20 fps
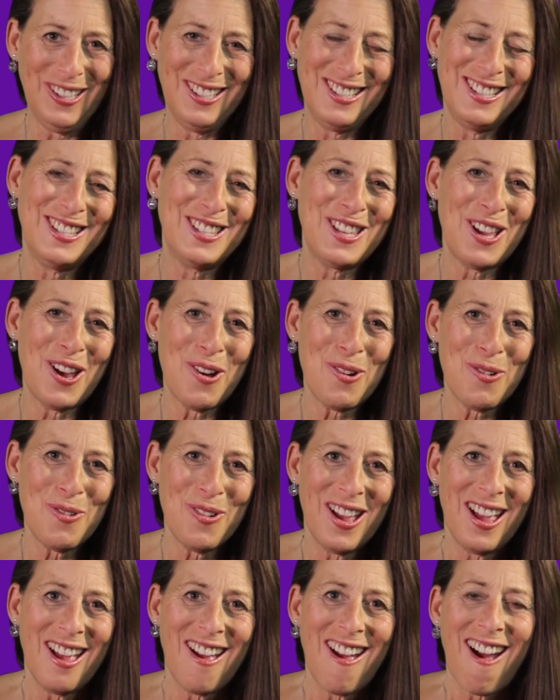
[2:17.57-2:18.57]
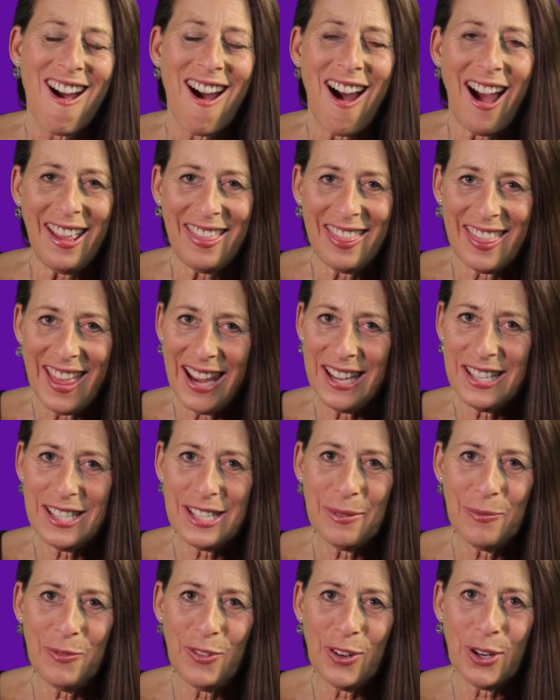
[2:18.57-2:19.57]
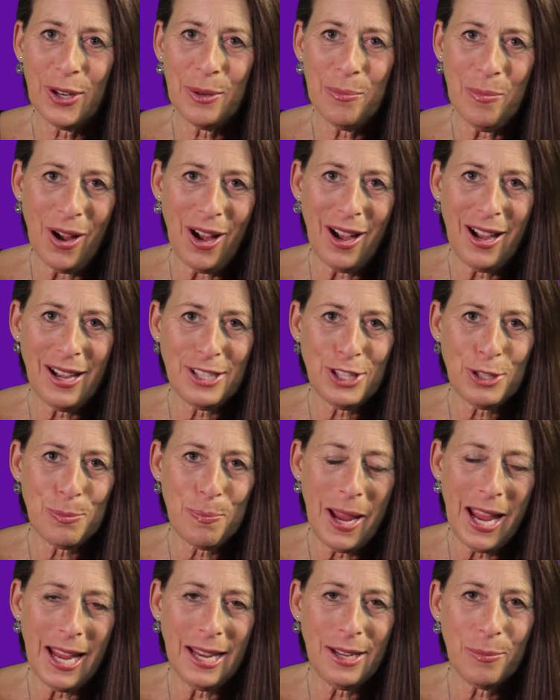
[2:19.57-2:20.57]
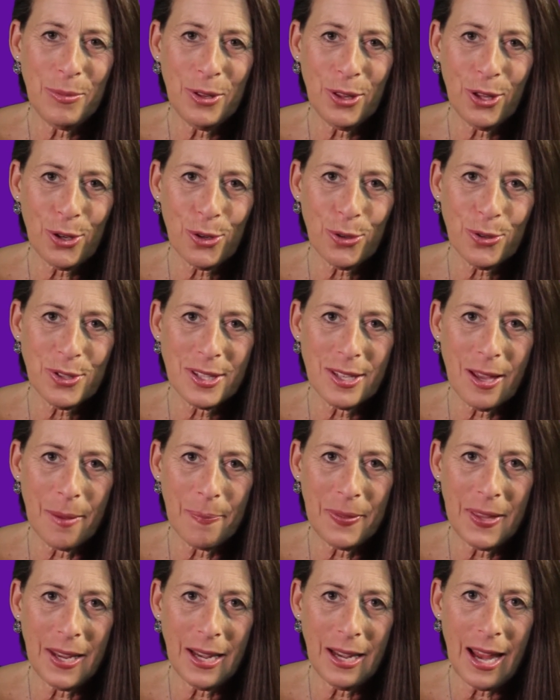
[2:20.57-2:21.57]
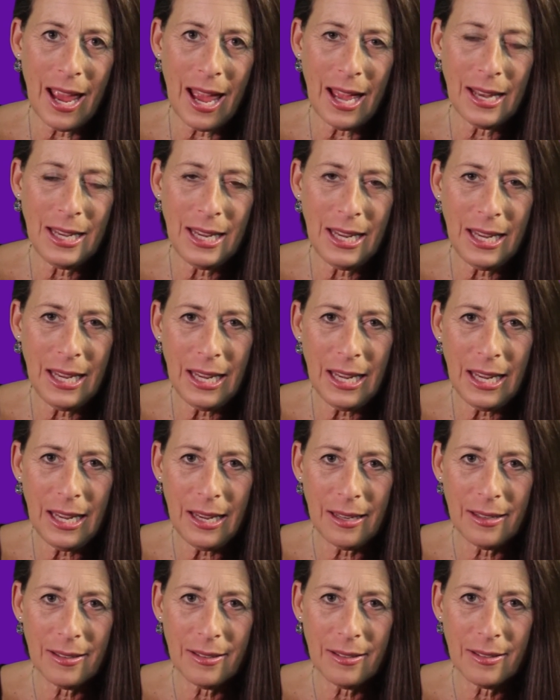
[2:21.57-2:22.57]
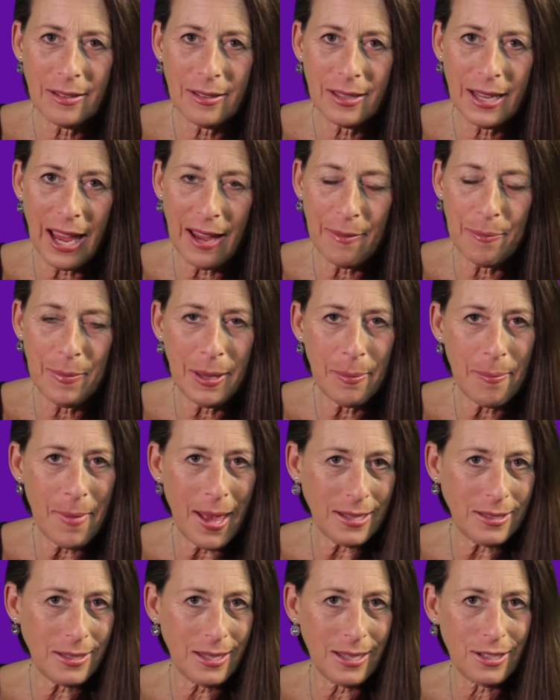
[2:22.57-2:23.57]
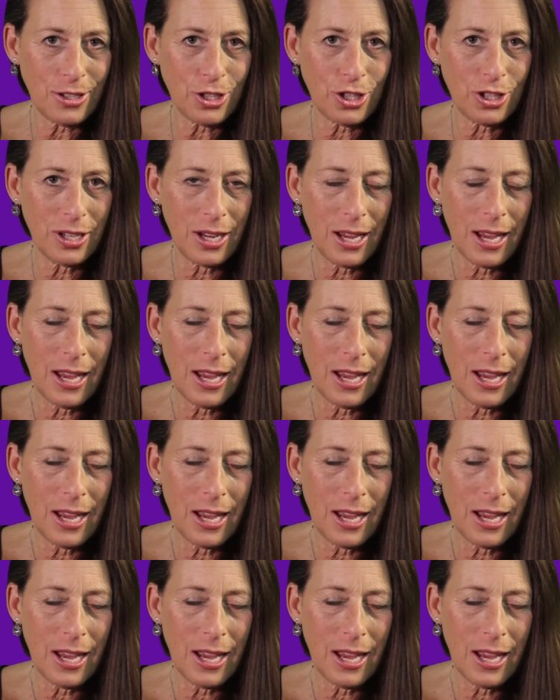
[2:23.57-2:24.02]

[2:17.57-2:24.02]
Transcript: So I thanked him very much, paid him a little something, and he gave me a message.